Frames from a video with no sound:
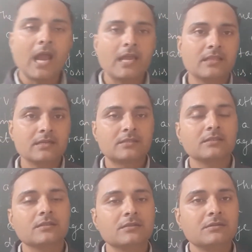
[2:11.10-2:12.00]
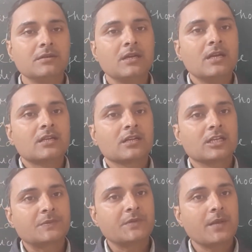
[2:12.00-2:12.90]
either the
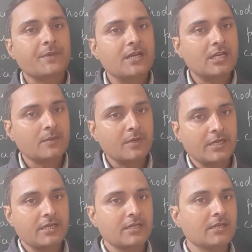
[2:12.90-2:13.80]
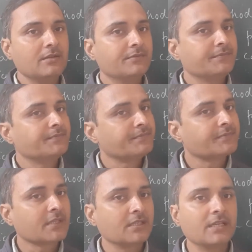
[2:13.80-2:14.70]
transfer of genetic material,
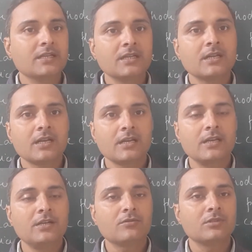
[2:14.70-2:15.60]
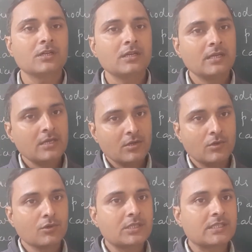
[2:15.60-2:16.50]
DNA and RNA, into the
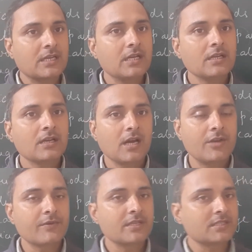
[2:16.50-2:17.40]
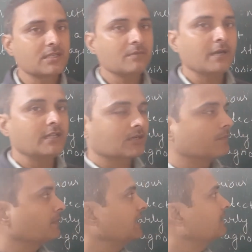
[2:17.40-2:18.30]
host cell, or you can say by the
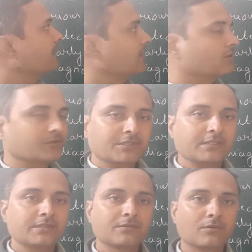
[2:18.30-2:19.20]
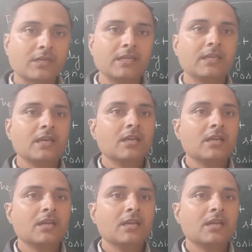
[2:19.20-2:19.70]
complete pathogen. Okay.